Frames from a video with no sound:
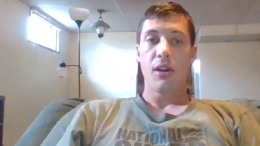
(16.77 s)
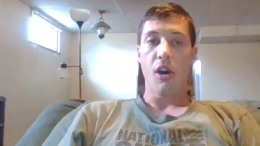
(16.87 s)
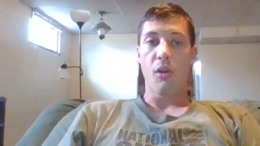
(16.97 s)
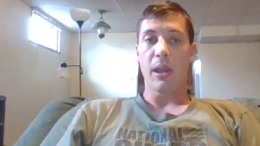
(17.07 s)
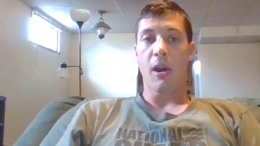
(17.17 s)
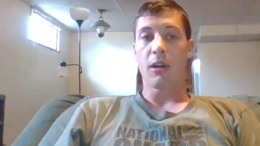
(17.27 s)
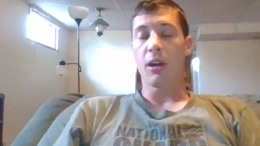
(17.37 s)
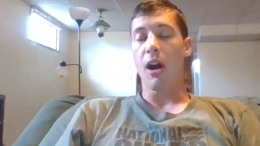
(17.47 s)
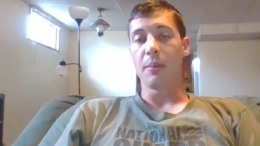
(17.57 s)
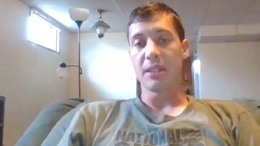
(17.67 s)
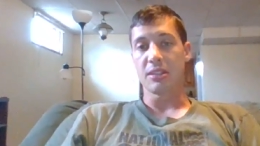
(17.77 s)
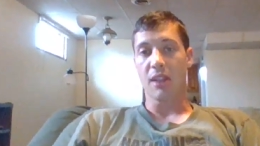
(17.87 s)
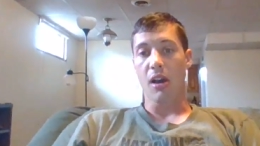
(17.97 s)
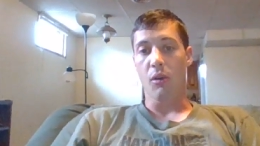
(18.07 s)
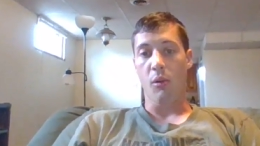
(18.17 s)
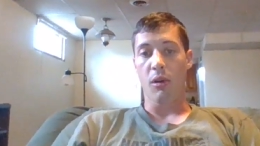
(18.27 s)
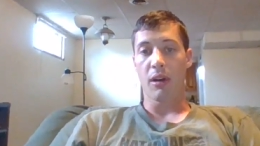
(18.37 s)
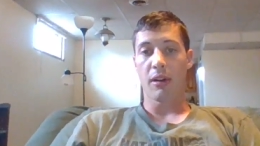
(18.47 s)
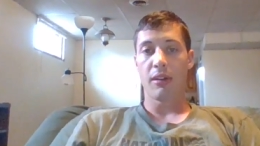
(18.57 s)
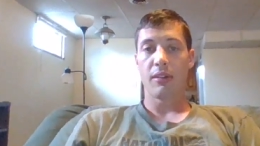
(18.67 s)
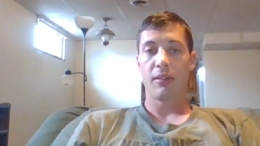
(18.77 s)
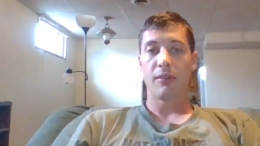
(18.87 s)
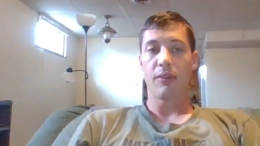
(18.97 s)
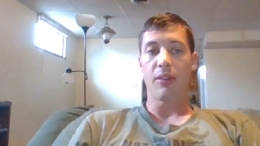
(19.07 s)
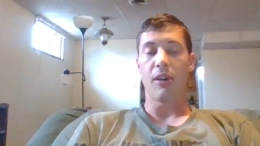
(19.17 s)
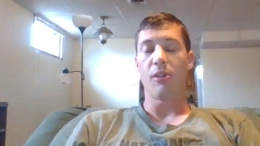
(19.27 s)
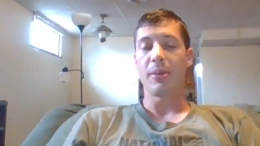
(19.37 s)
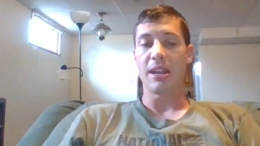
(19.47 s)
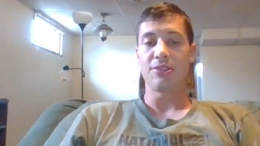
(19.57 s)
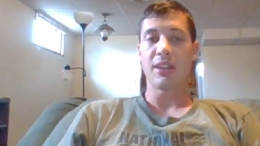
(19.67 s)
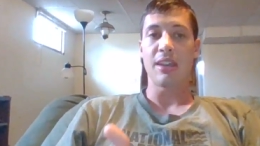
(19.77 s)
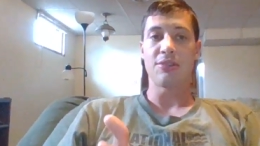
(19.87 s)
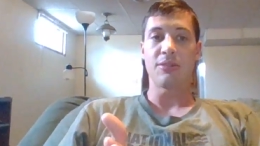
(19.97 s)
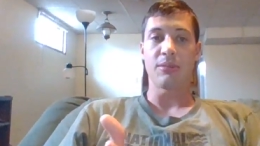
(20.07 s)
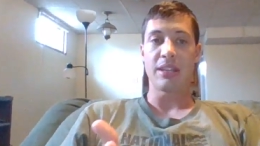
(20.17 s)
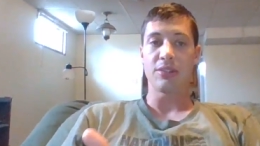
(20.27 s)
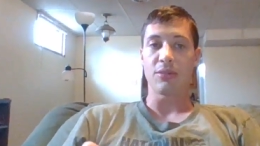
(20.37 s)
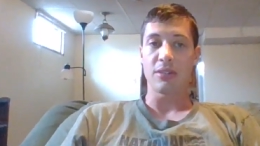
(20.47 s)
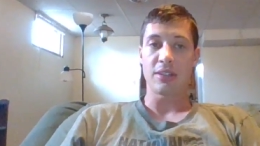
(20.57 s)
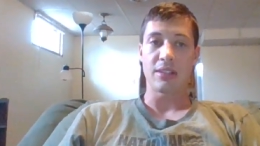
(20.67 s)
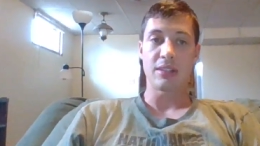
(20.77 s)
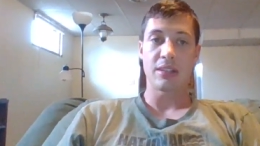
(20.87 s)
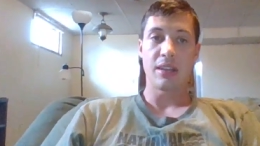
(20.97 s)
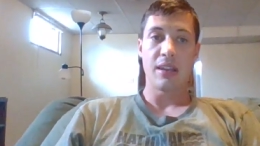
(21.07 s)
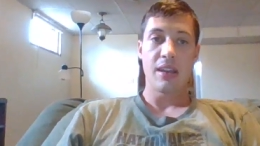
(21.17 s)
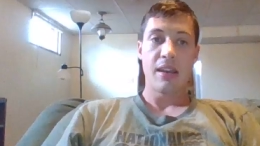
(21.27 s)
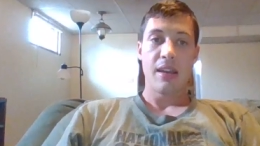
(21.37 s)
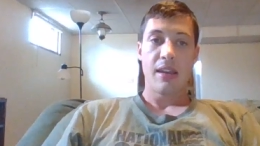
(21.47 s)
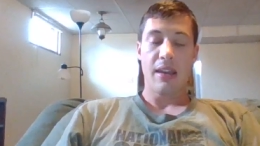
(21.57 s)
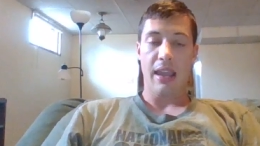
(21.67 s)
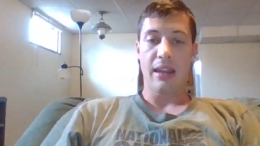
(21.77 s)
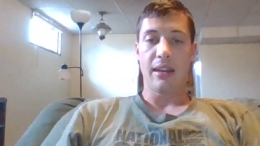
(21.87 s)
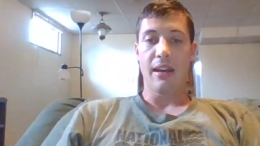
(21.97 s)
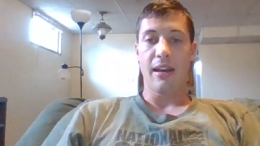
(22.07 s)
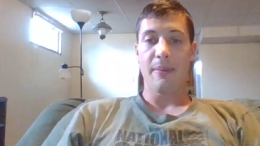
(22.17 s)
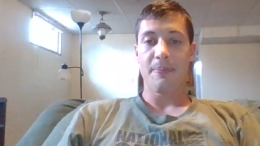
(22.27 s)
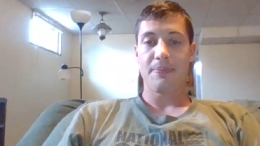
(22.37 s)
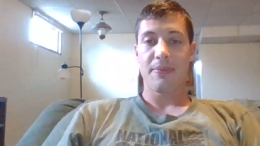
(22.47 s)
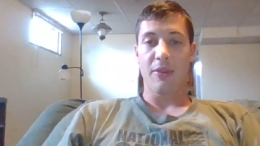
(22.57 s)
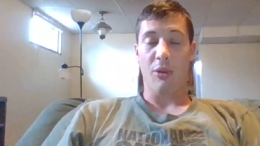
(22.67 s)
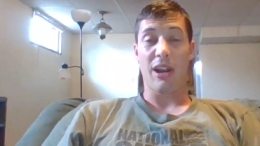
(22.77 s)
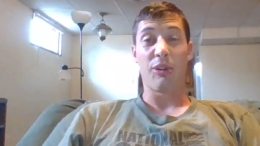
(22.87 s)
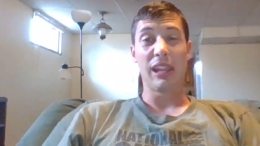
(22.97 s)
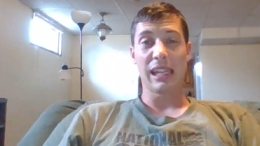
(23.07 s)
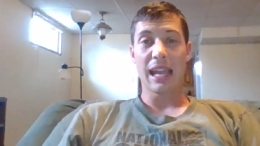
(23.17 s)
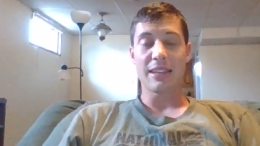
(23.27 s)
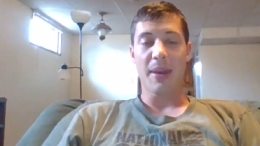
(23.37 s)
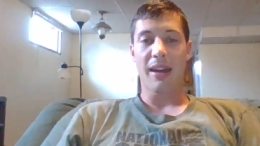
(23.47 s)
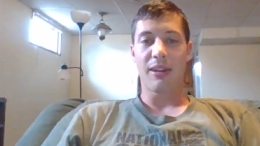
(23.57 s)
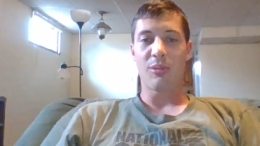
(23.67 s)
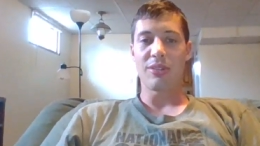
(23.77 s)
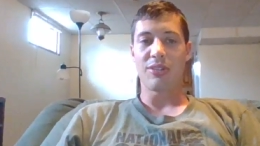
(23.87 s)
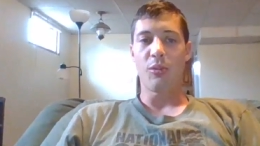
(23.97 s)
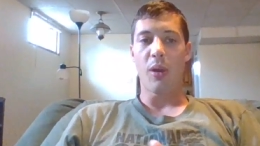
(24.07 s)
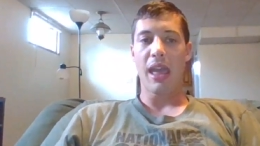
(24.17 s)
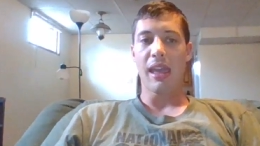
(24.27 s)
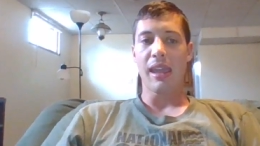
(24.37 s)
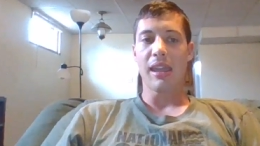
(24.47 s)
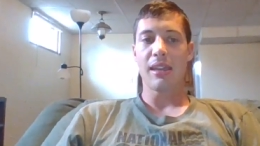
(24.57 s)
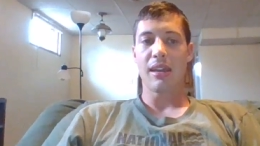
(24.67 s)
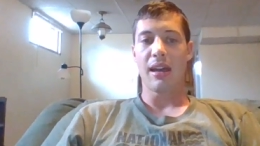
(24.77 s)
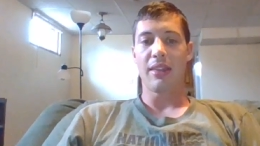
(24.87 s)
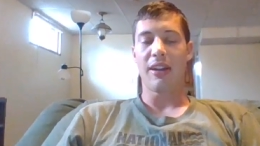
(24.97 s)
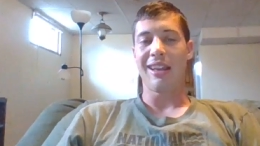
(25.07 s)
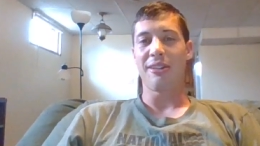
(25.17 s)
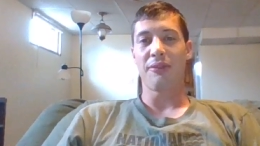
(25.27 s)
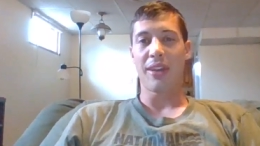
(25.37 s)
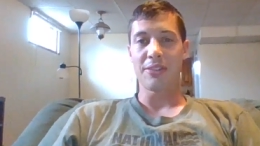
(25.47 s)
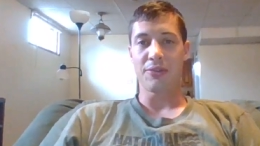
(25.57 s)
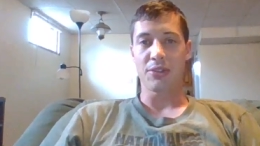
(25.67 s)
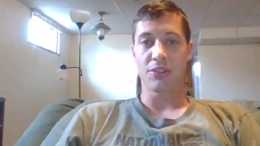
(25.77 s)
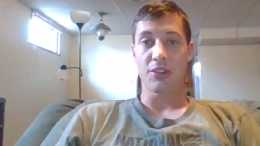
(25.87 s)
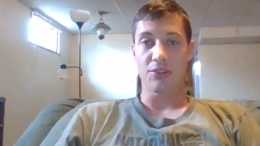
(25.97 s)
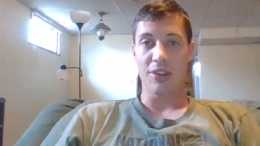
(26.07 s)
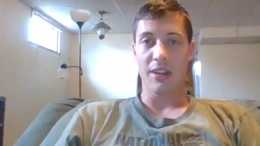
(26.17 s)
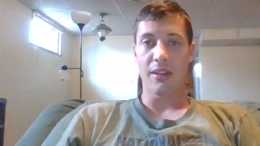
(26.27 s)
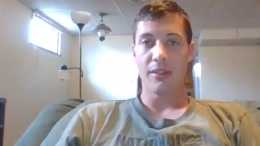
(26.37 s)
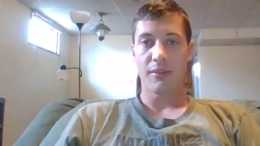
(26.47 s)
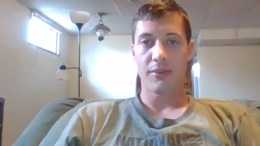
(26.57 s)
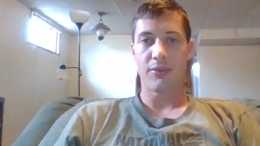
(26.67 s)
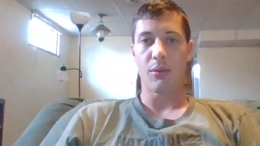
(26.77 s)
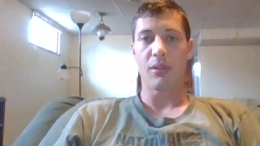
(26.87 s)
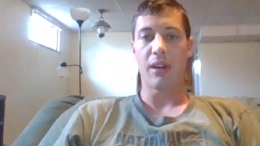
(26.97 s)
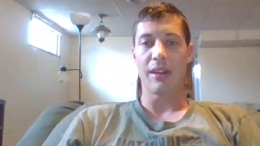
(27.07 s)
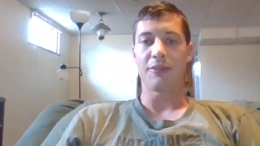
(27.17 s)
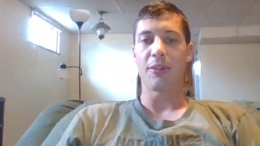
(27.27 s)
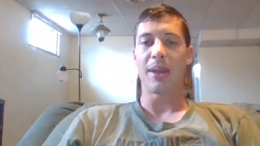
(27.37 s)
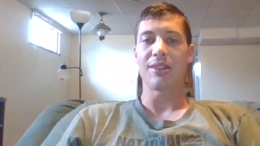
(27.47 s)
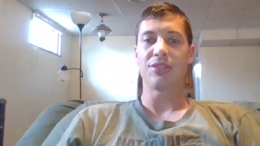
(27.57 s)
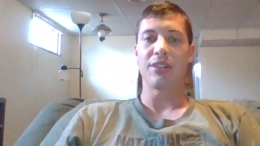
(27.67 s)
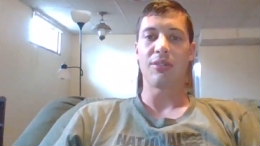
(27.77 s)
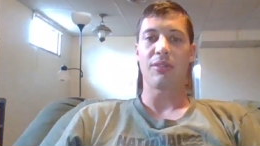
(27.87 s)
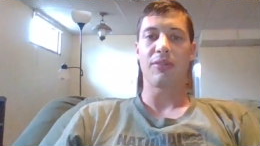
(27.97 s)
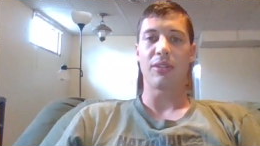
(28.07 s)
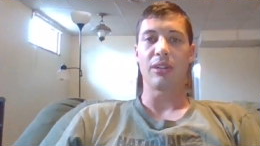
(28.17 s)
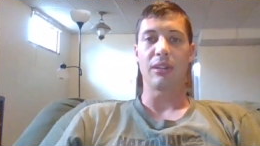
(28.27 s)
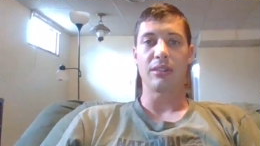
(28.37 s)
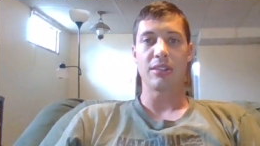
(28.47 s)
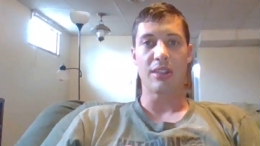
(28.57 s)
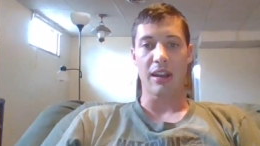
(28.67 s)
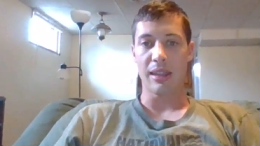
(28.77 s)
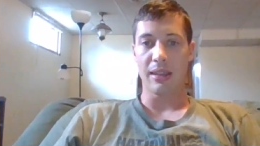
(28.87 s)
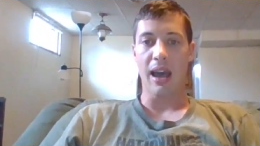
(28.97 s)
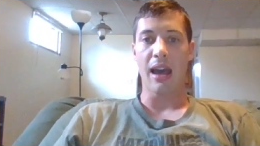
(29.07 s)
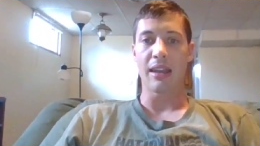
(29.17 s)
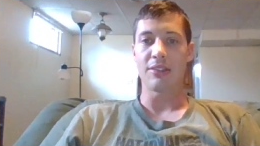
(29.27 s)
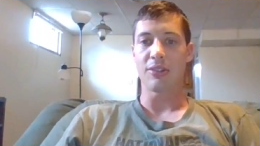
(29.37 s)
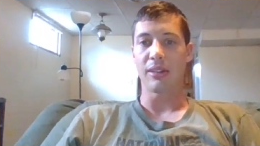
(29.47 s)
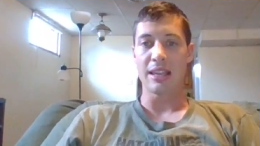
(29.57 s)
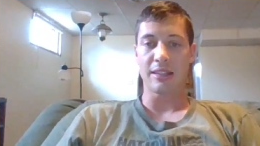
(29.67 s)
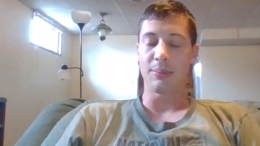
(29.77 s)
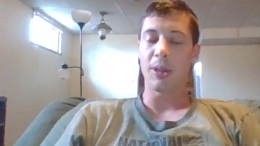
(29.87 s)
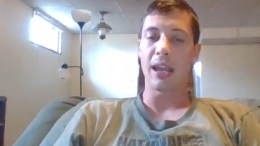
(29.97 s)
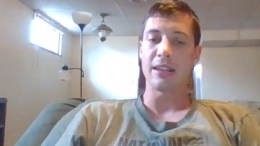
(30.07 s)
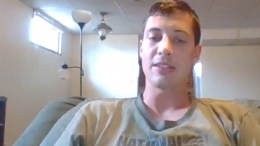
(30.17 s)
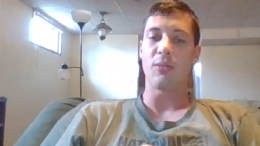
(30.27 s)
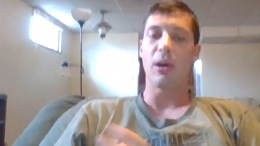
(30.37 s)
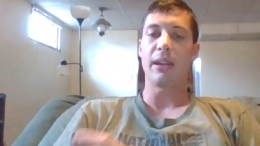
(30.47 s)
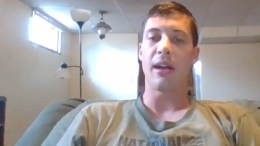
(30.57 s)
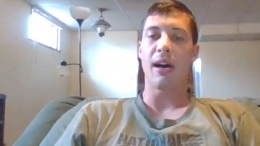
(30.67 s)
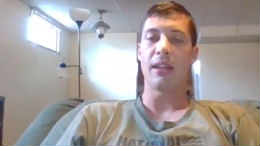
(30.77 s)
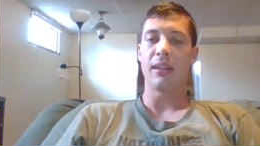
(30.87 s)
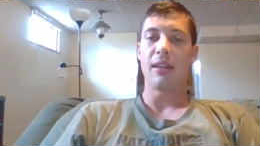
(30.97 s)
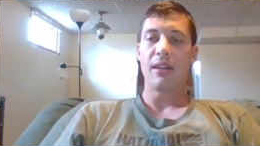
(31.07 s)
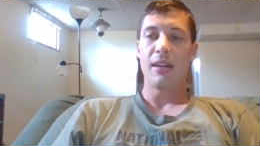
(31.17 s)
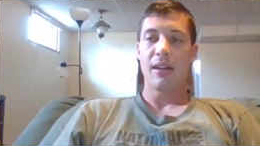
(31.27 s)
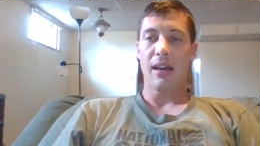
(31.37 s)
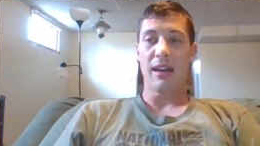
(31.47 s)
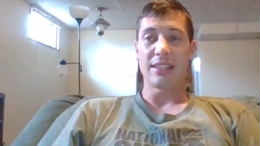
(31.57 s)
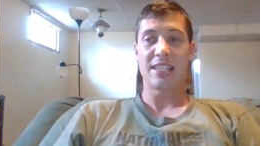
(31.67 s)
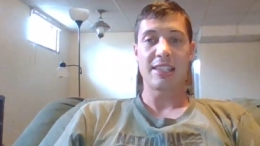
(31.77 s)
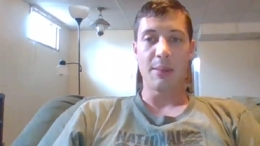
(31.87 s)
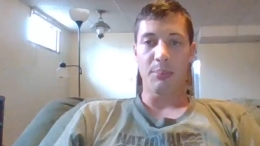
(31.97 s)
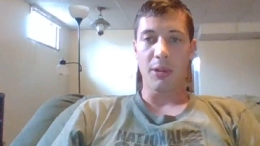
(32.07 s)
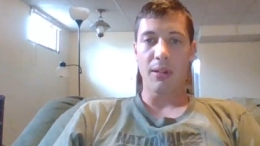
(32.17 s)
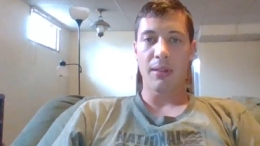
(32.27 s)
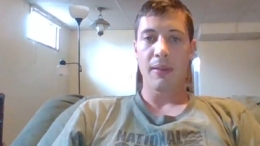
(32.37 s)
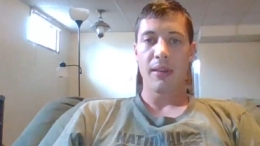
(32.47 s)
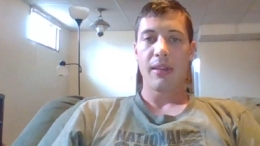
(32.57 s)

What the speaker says: oercommons.org for the open educational resources. And what I really liked about it was the way their interface for searching for information or for study guides or lesson plans and whatnot. It's simple.